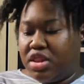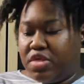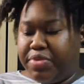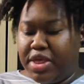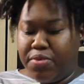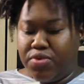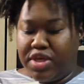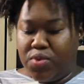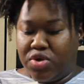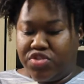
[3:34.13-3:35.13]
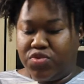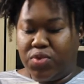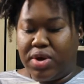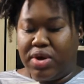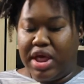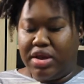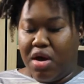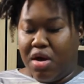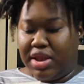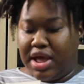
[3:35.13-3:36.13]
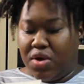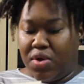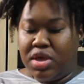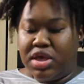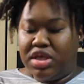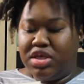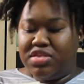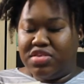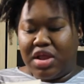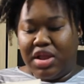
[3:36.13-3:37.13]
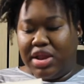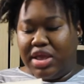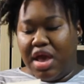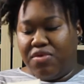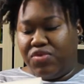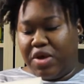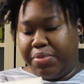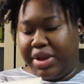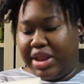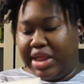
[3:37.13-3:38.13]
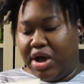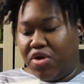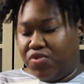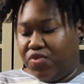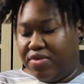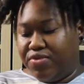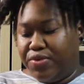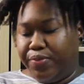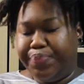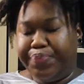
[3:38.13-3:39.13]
the people they once were and are now, can suddenly rapidly unravel.